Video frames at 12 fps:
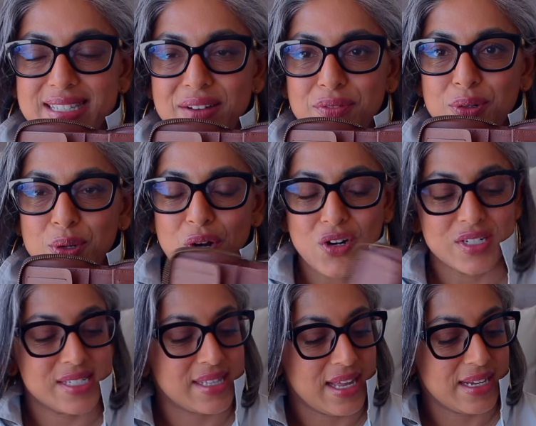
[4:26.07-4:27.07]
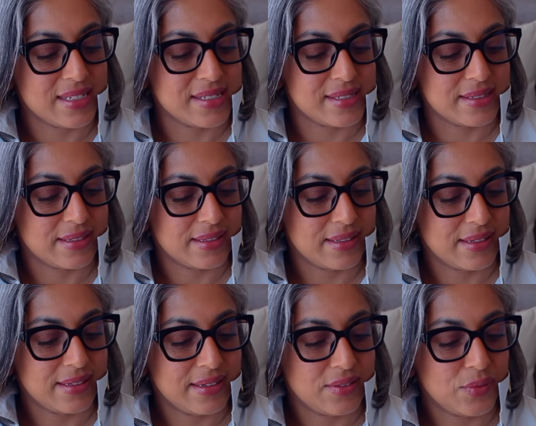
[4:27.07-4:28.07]
several card slots.
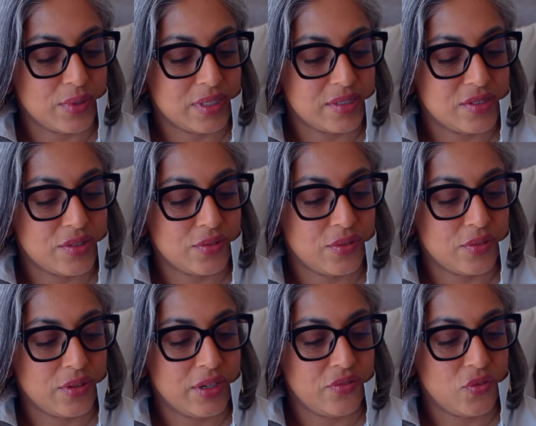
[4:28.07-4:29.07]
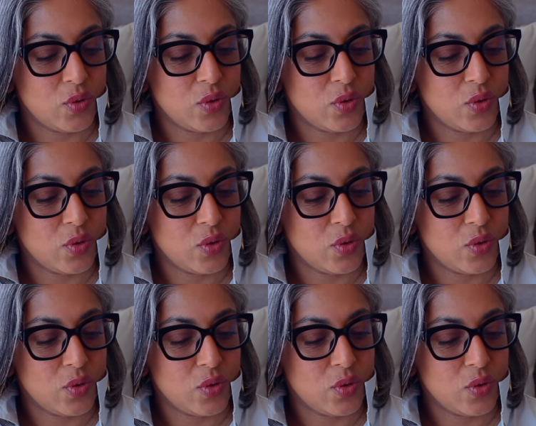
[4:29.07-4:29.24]
1, 2, 3,